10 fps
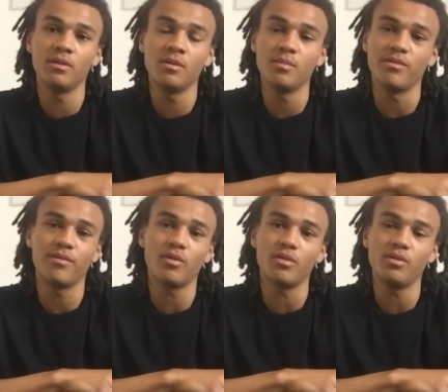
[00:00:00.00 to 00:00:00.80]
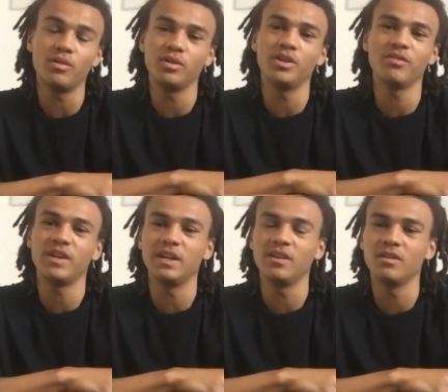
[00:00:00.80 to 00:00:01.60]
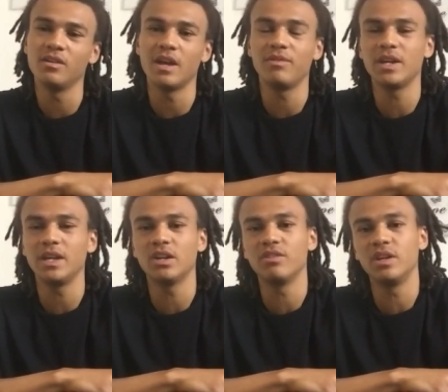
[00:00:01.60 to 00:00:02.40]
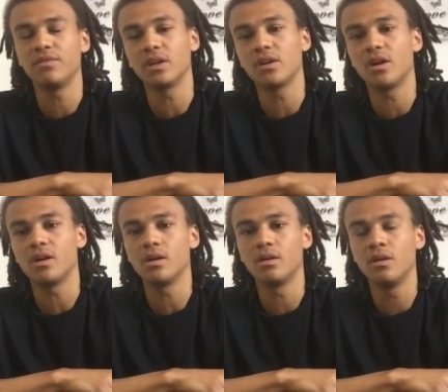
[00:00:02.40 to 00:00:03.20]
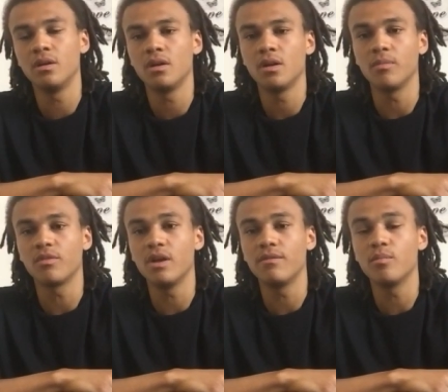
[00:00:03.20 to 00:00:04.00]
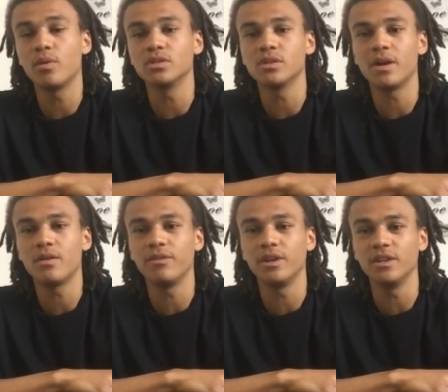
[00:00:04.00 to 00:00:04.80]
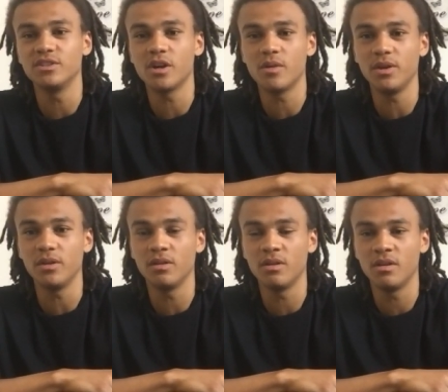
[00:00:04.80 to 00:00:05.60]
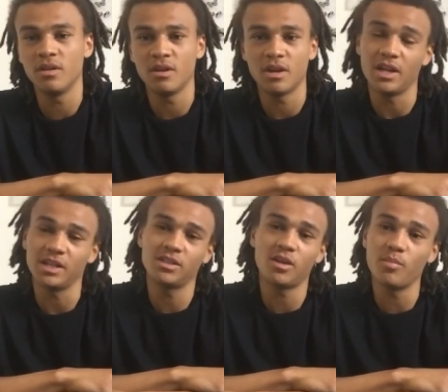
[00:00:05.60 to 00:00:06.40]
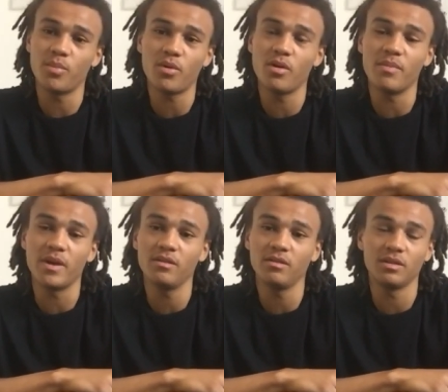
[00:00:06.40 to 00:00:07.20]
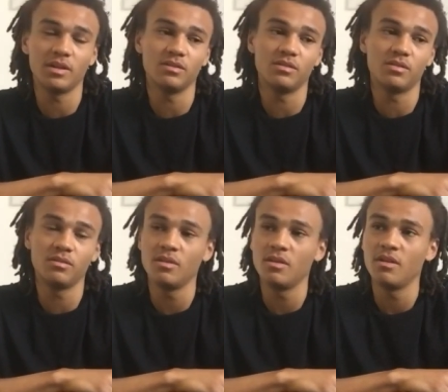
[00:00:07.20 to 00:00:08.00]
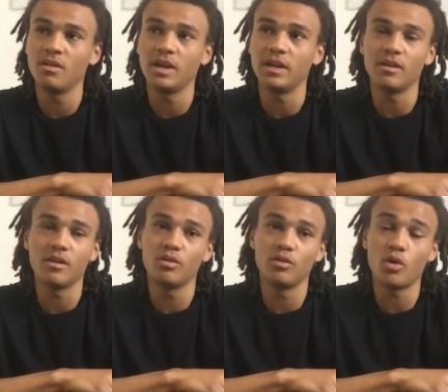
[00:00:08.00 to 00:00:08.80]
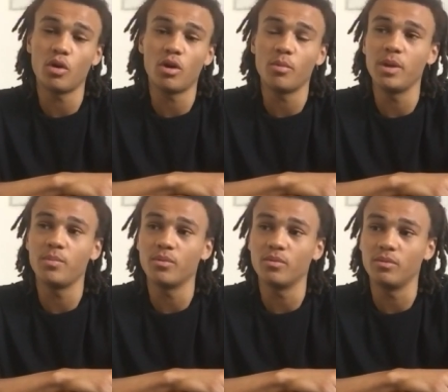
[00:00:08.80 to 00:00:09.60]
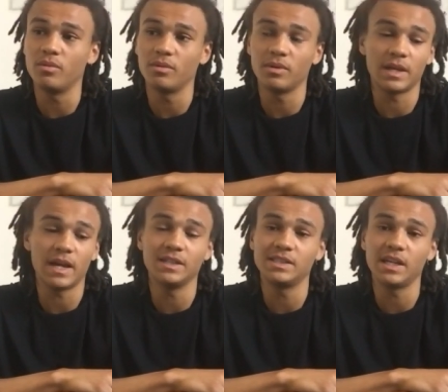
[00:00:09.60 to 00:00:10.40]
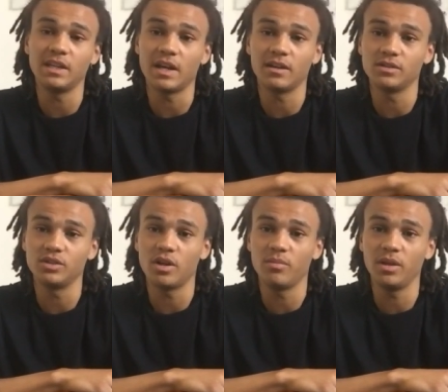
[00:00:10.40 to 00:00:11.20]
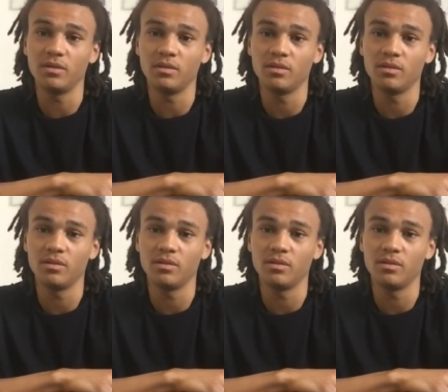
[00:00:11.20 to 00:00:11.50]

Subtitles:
Before, every day you don't really think, oh, I'm grateful because I'm healthy. Do you know what I mean? And that's so important, man. And not a lot of people can say that. Do you know what I mean?